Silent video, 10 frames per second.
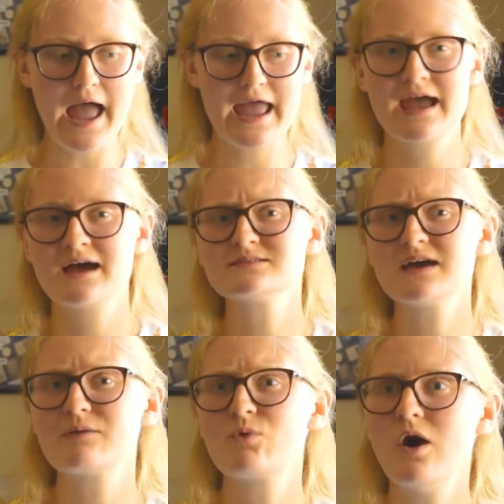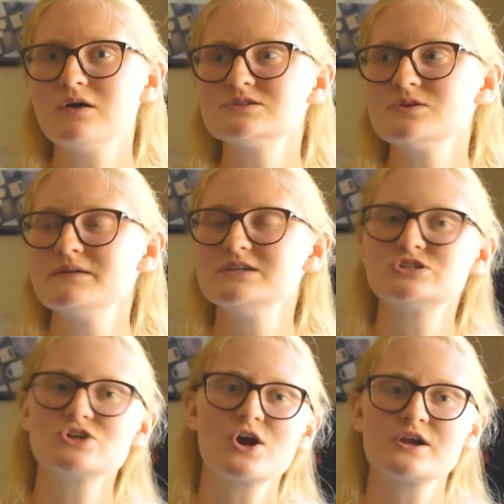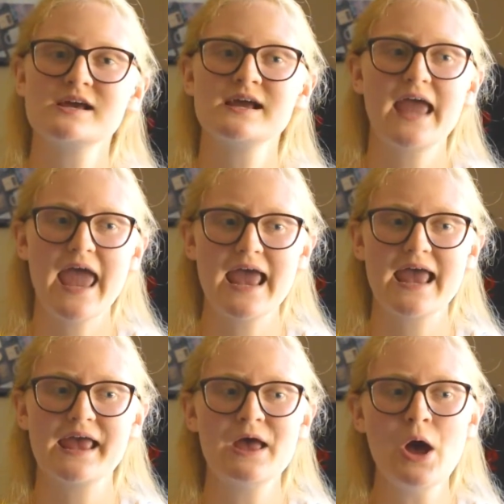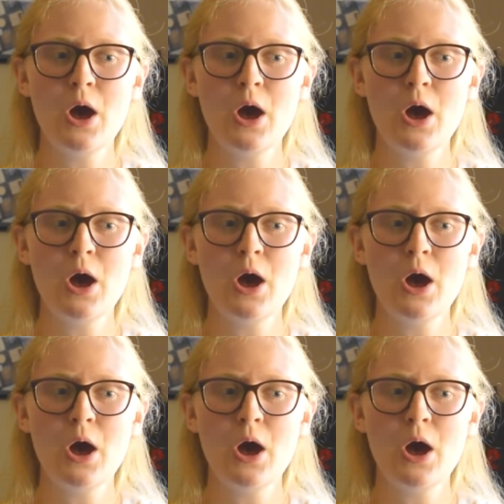And I will also be starting a